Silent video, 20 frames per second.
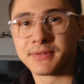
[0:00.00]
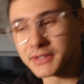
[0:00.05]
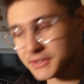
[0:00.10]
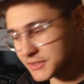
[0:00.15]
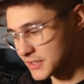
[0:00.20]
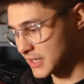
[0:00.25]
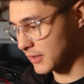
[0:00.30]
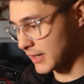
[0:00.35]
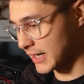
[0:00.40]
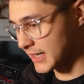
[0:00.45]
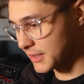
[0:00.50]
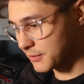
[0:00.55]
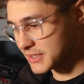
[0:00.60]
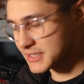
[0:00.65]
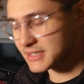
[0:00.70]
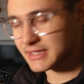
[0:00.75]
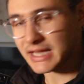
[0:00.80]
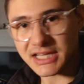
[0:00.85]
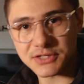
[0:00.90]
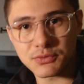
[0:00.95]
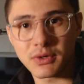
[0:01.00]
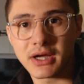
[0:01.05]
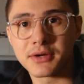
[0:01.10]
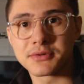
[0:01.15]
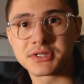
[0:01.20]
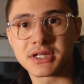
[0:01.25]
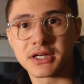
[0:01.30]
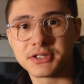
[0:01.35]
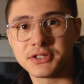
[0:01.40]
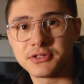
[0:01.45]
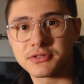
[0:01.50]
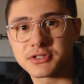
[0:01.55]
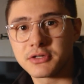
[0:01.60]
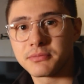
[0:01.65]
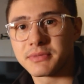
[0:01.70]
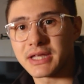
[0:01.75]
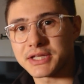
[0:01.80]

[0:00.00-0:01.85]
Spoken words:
So anyways, that's why I was on YouTube.